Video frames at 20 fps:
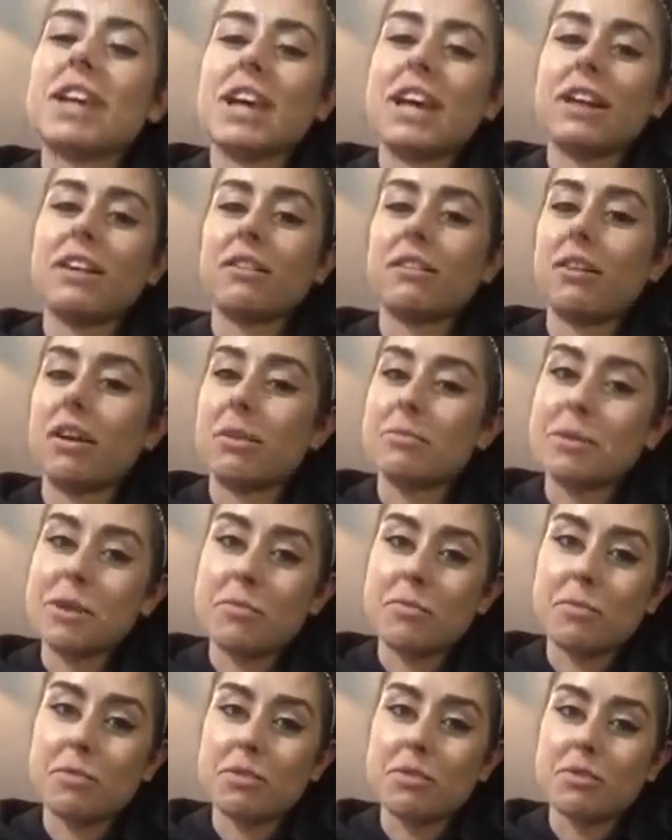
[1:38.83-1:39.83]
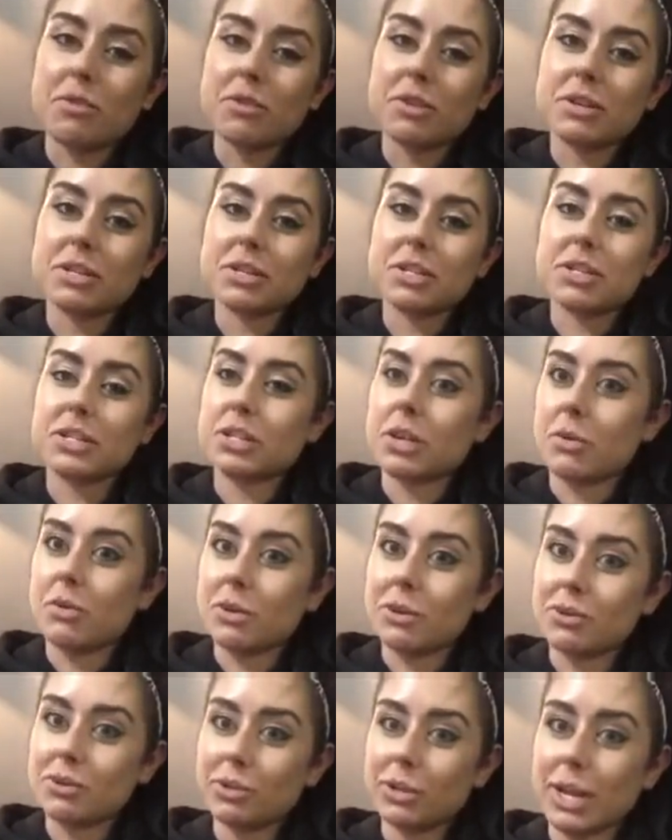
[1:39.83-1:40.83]
and a lot of people don't
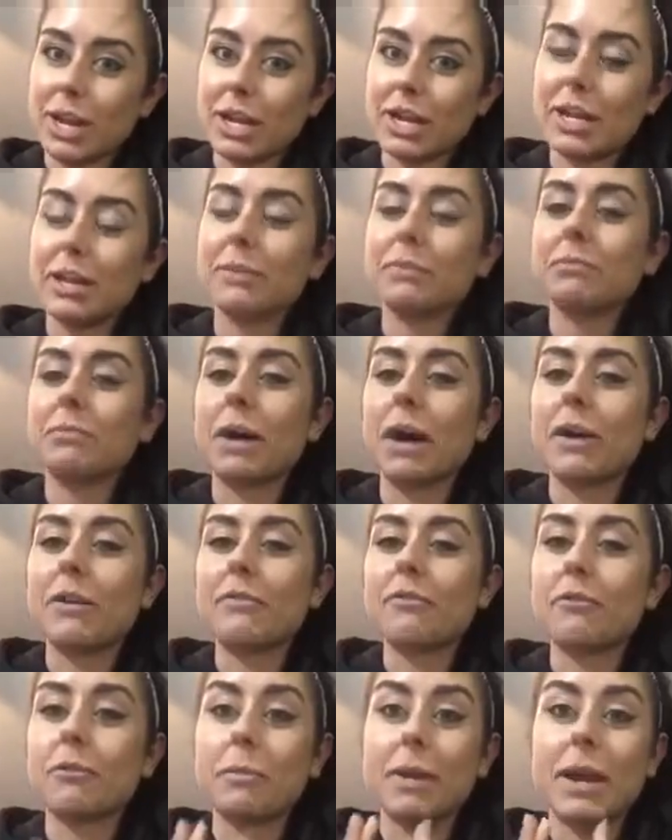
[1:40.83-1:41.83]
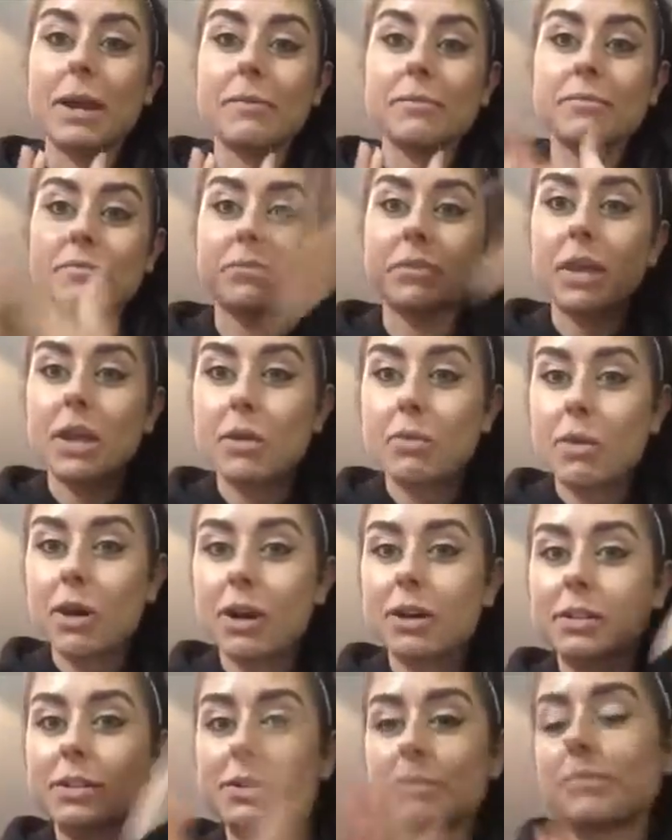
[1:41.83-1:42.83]
understand it, but for me, it
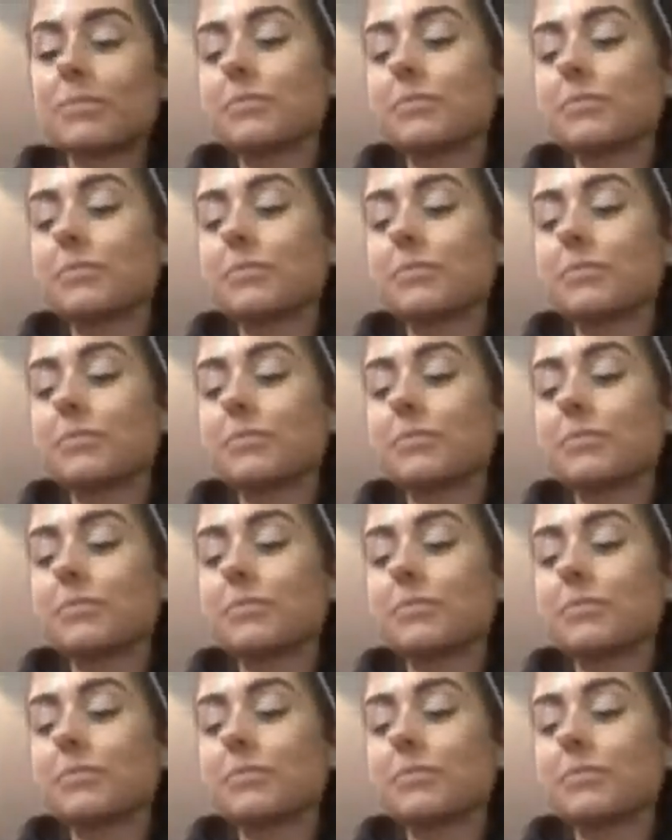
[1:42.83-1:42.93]
works.